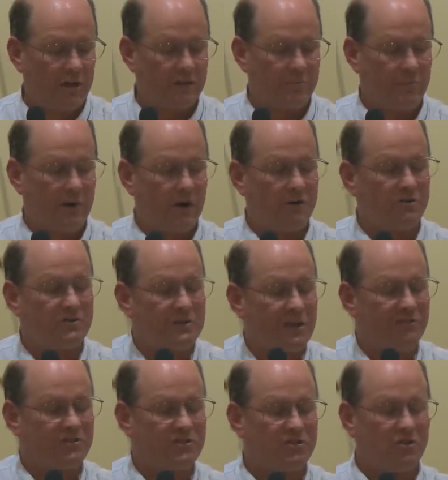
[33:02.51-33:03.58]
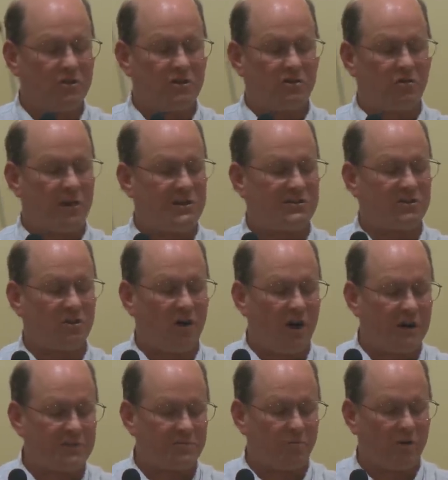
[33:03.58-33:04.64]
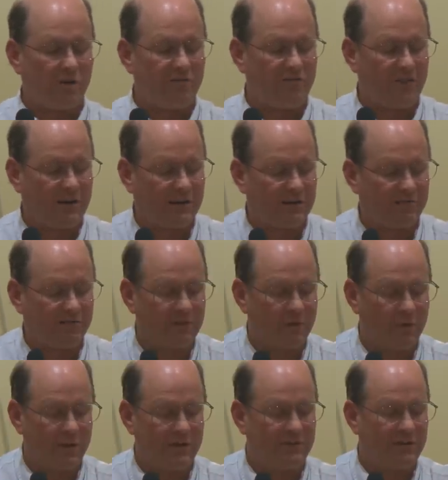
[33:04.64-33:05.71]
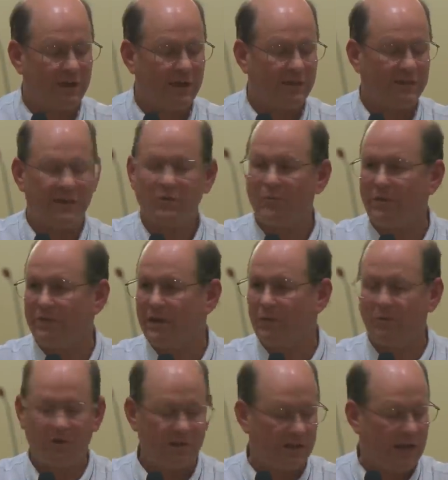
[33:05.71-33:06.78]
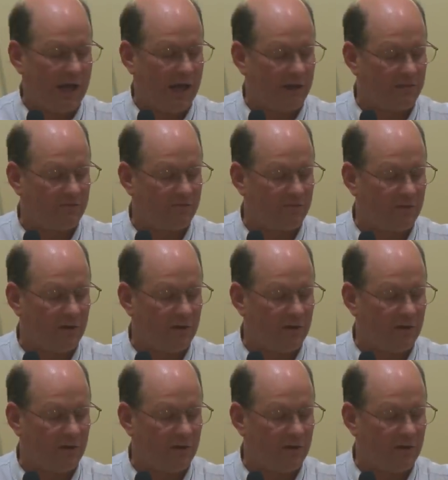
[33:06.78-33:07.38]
The martyrs have asserted Christ's cause more effectively when dead than when they were alive.